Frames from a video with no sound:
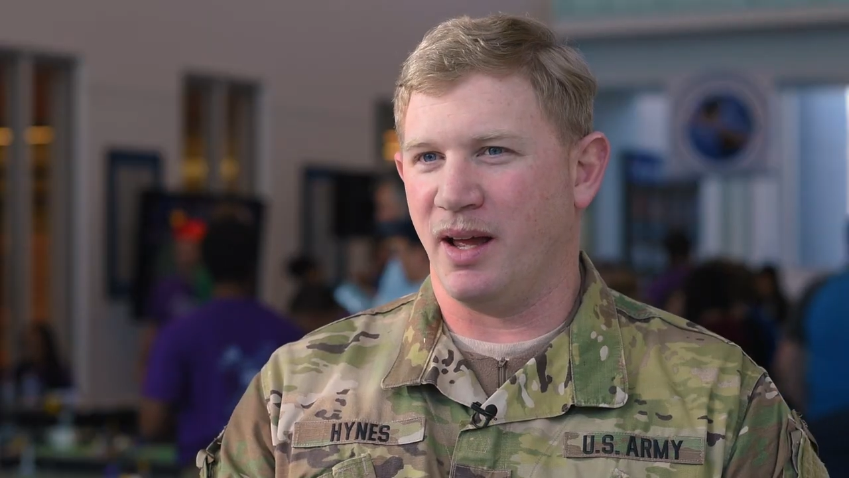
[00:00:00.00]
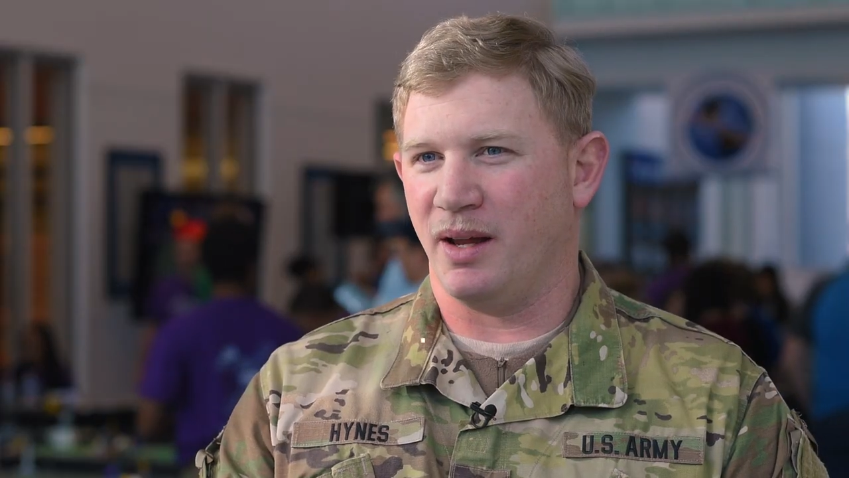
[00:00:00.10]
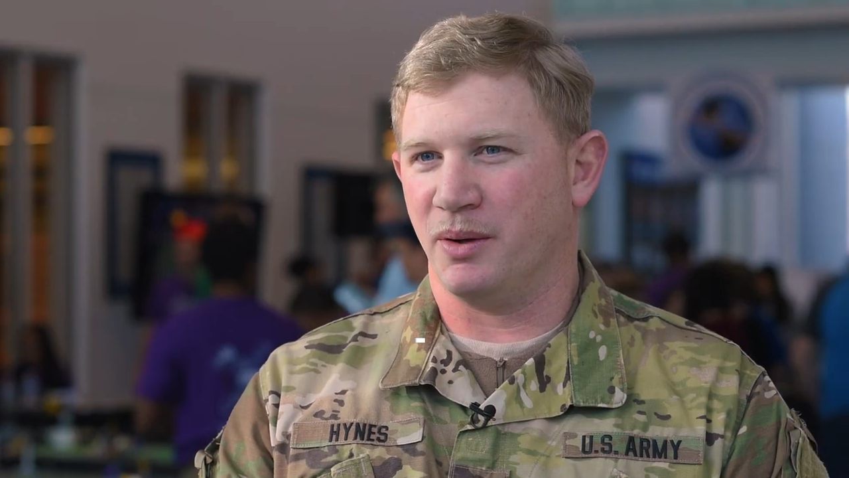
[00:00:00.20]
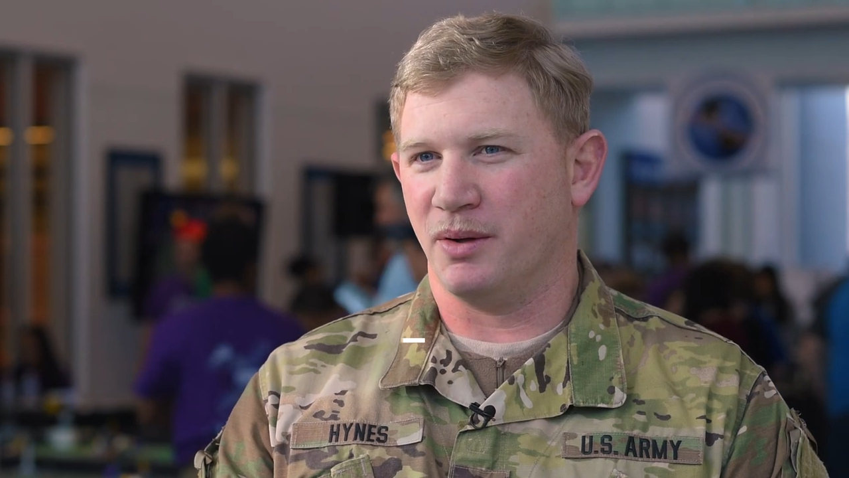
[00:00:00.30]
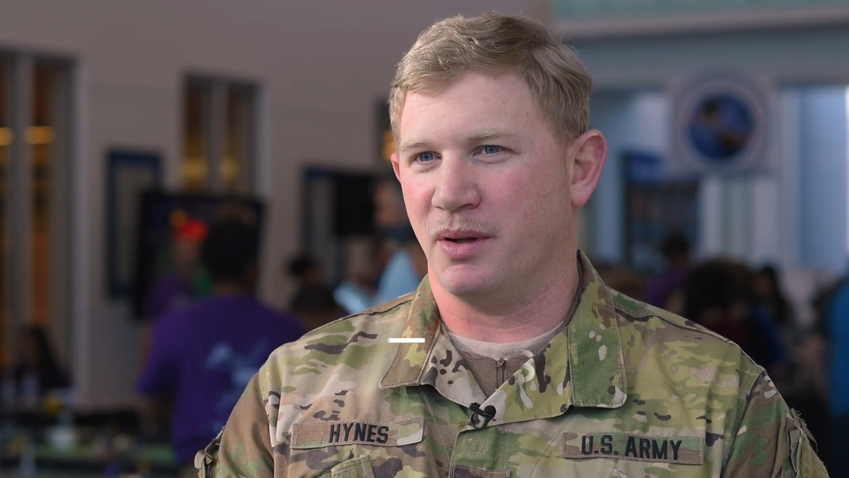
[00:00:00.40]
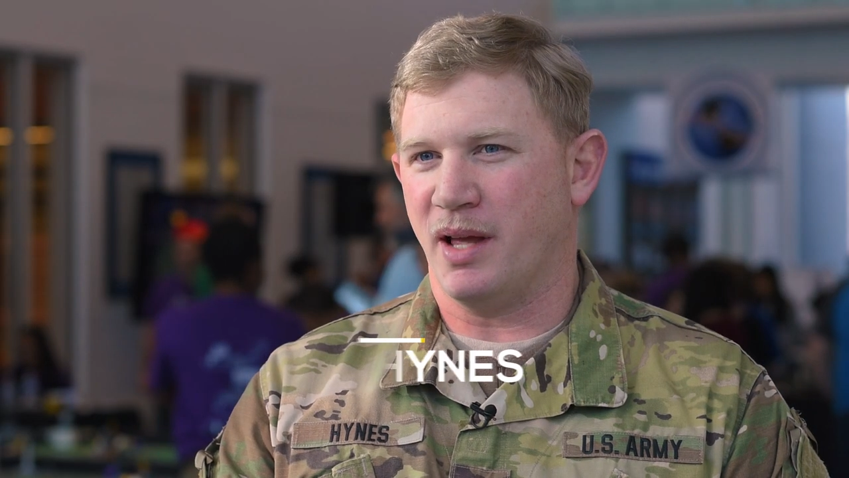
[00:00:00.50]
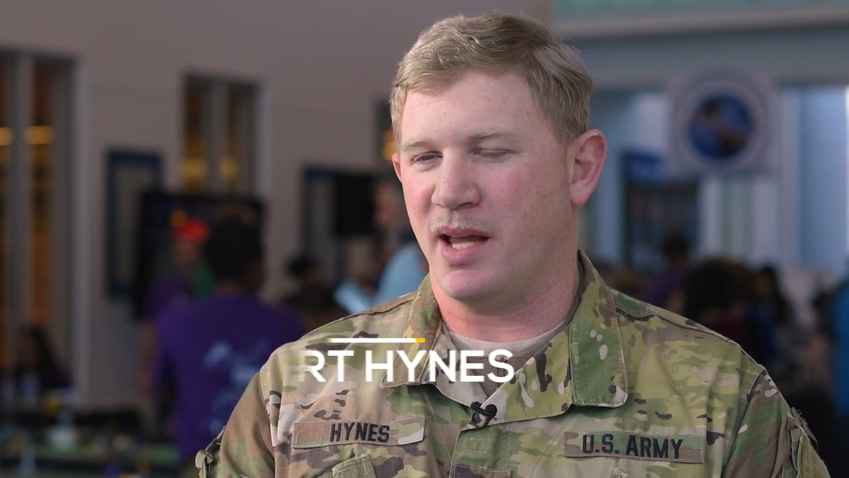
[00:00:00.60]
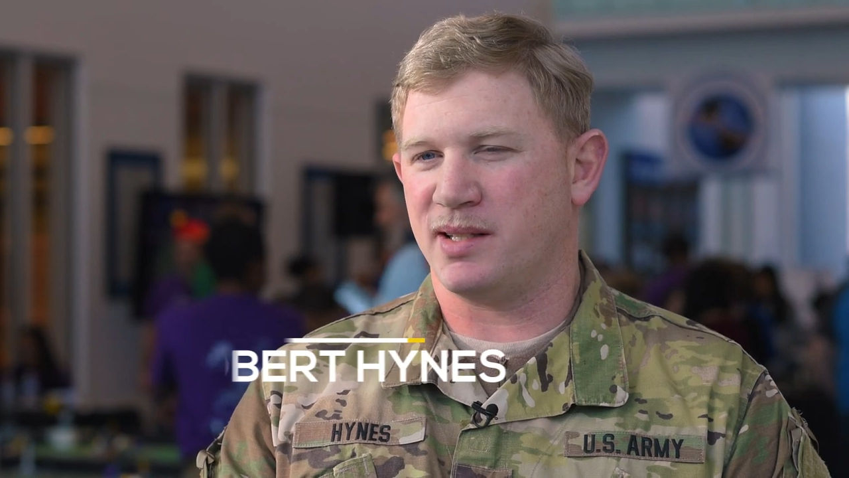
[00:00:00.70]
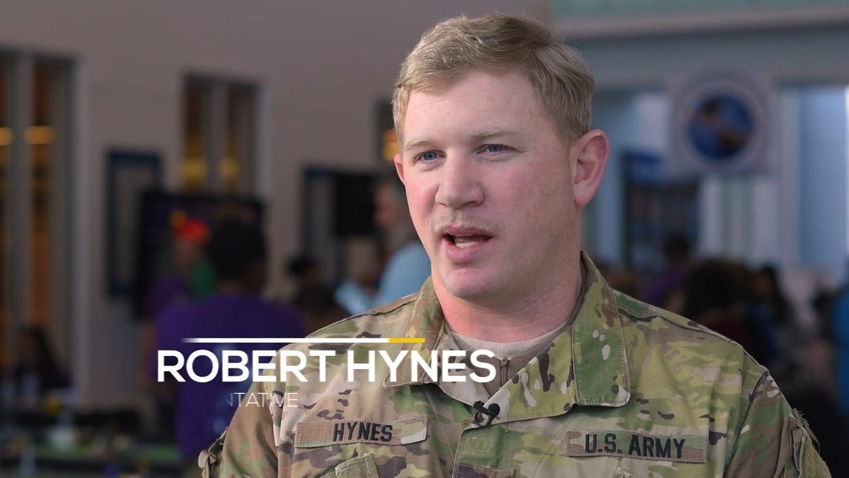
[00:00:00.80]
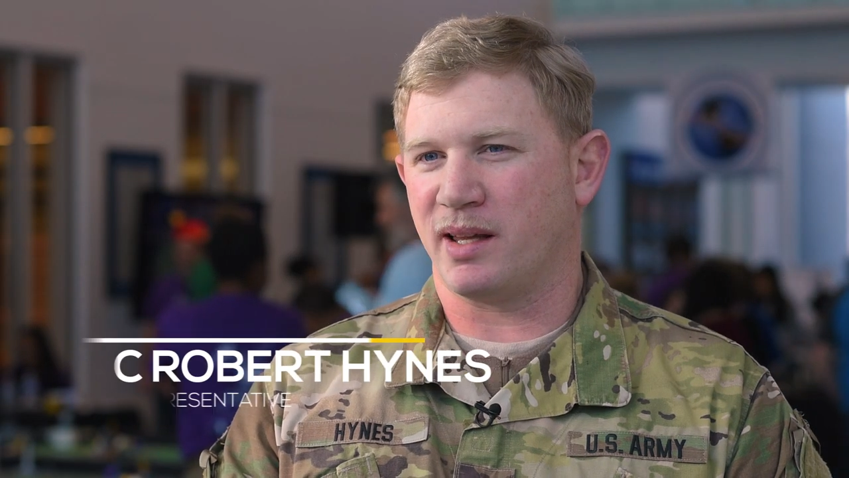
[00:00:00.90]
and
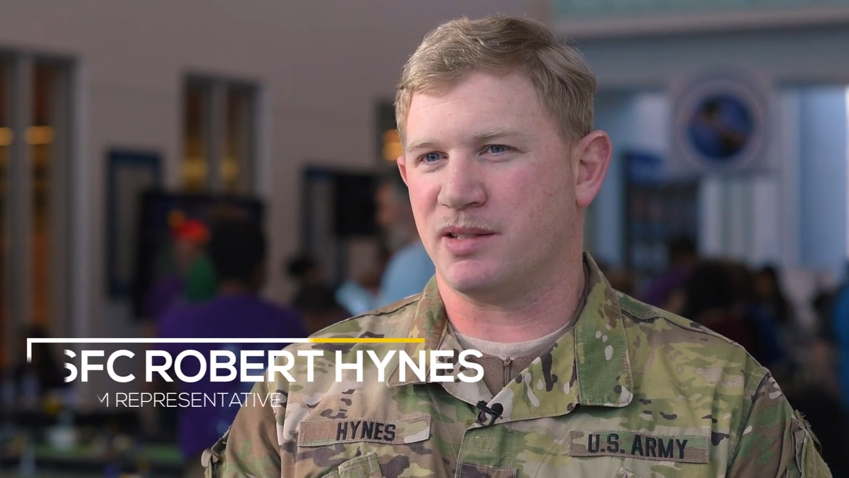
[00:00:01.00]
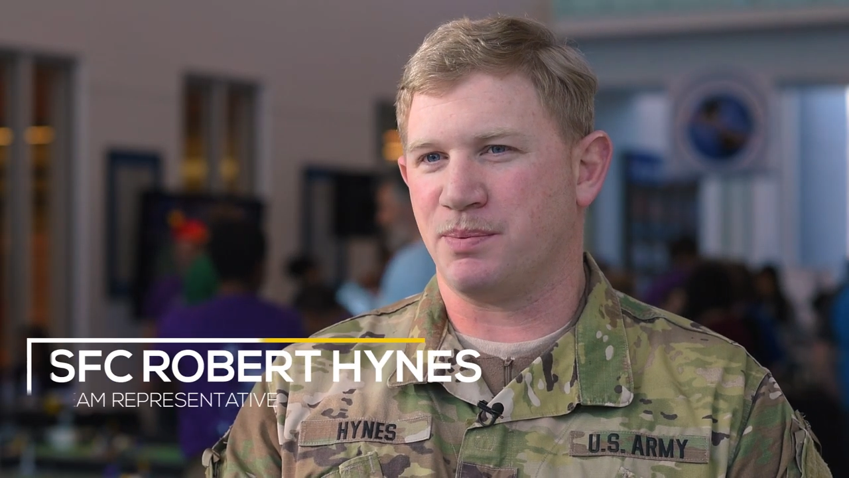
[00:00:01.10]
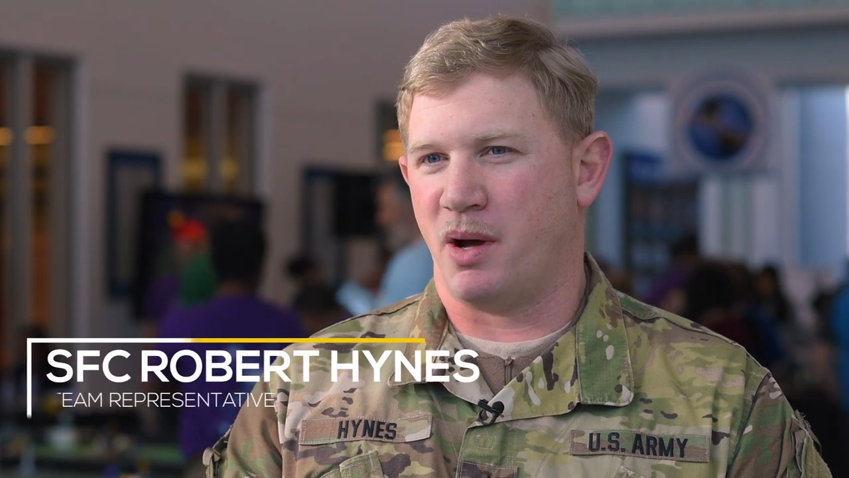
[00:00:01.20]
A TEC is